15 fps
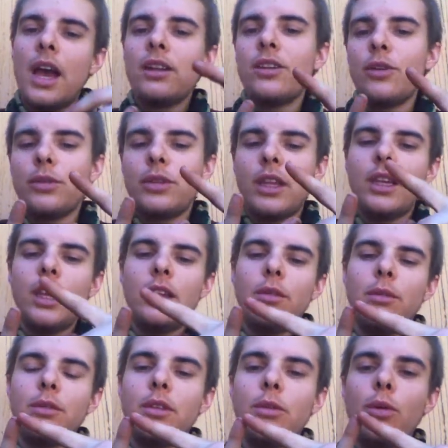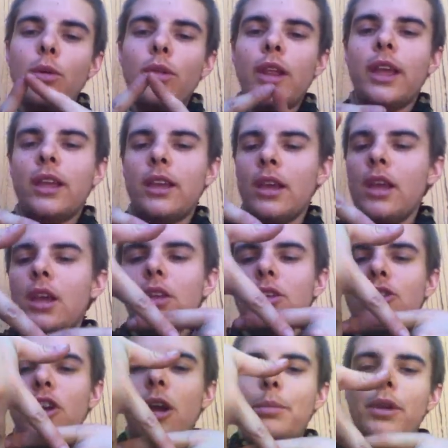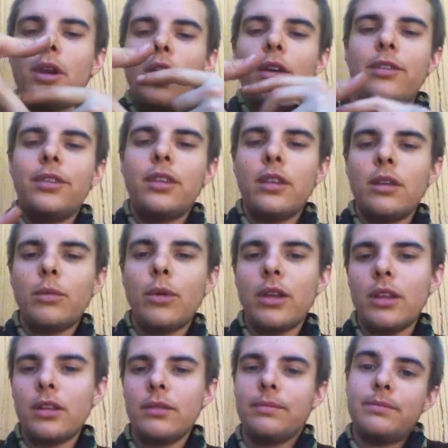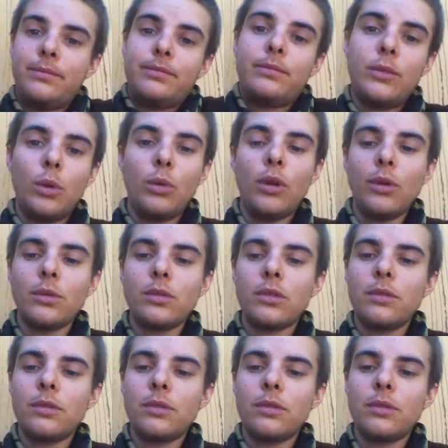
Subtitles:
don't know what they did with the whole like chopping off the what, who knows.